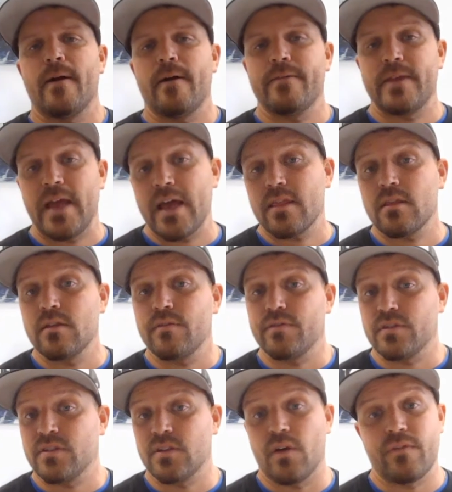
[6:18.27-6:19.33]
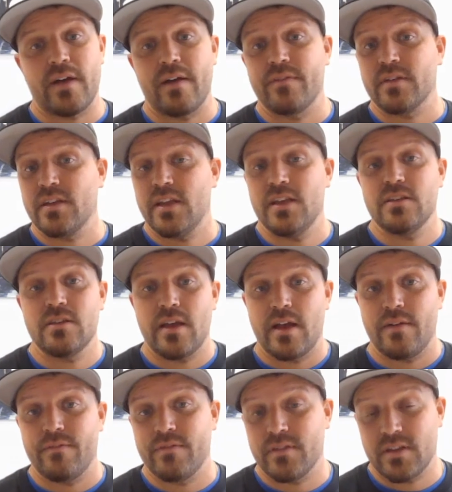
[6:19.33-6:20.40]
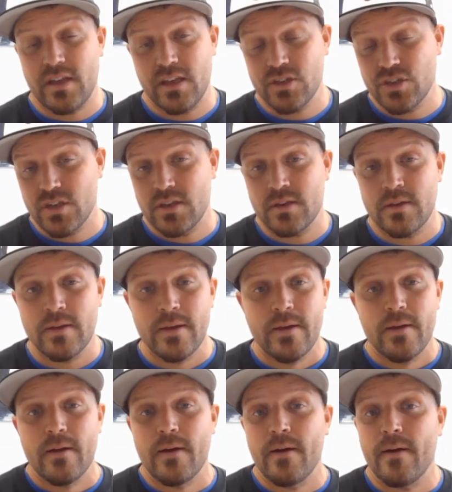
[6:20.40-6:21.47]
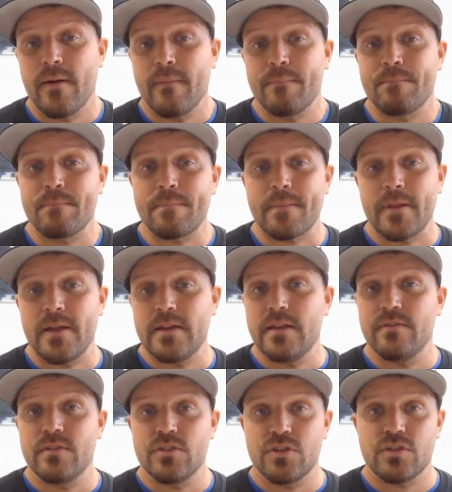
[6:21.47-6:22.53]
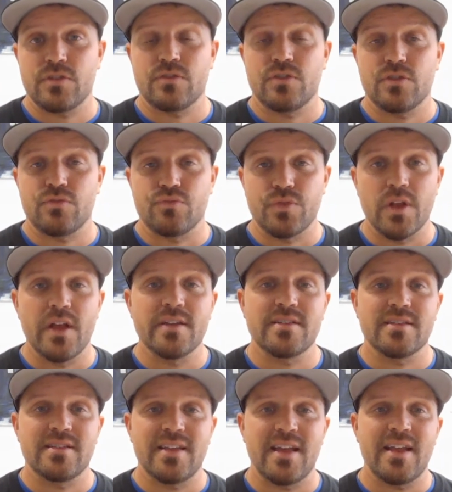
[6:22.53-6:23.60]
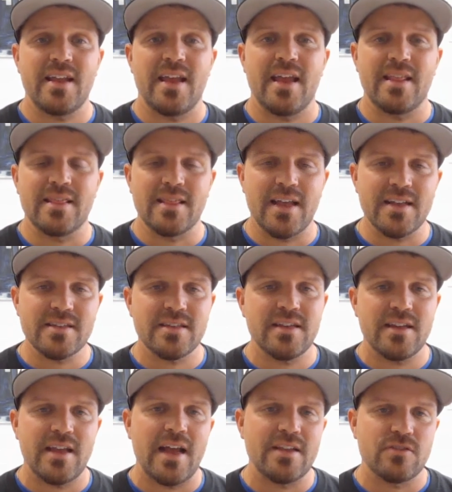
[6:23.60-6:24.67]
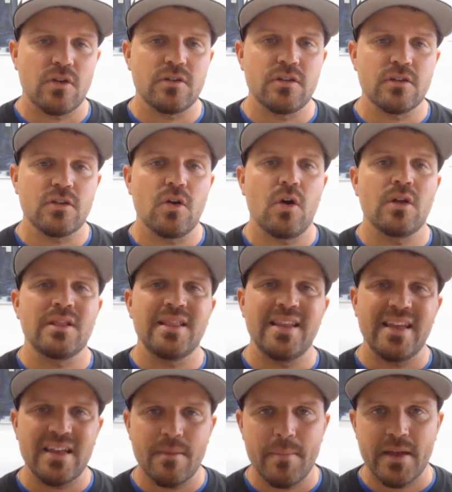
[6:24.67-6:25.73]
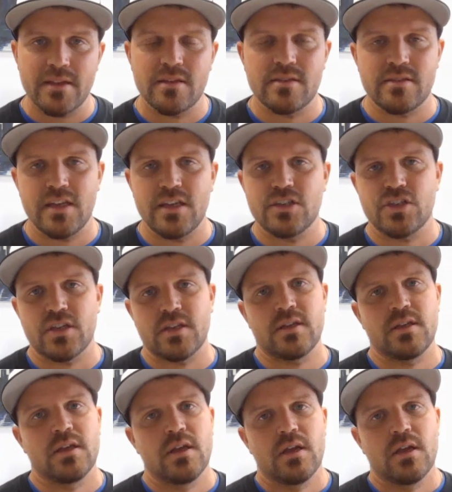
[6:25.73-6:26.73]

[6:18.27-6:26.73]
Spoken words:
the athlete for self-advocation, and even just realizing that unless it has undergone ligamentization,